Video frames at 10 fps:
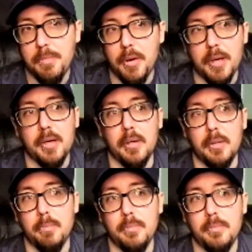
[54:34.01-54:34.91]
but
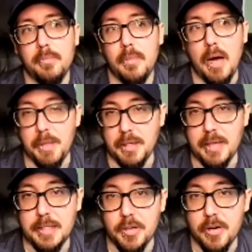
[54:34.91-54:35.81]
I think
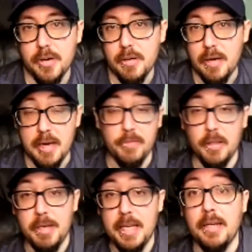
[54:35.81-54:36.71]
next year, even
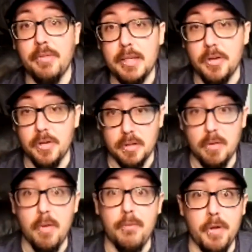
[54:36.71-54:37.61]
the beginning of next year,
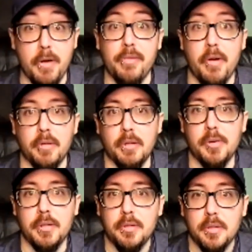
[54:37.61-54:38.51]
is very
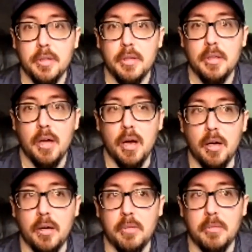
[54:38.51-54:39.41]
loaded.
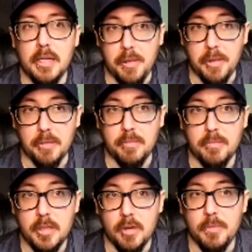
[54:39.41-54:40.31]
And I think
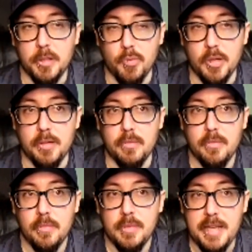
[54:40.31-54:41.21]
between
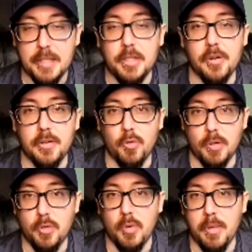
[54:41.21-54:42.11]
next year and
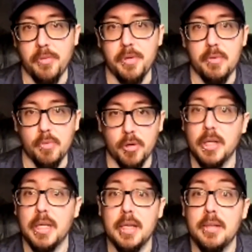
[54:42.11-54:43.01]
2023, we're going
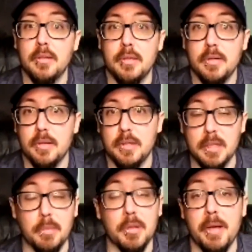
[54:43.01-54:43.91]
to get
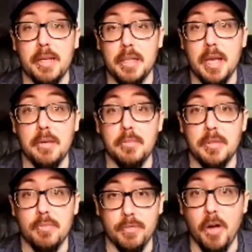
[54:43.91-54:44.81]
some of the best
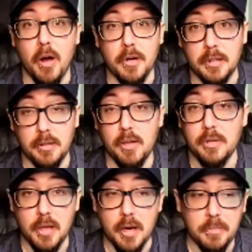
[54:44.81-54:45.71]
games we've gotten in a
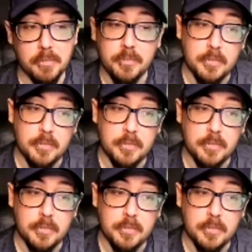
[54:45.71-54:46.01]
long time.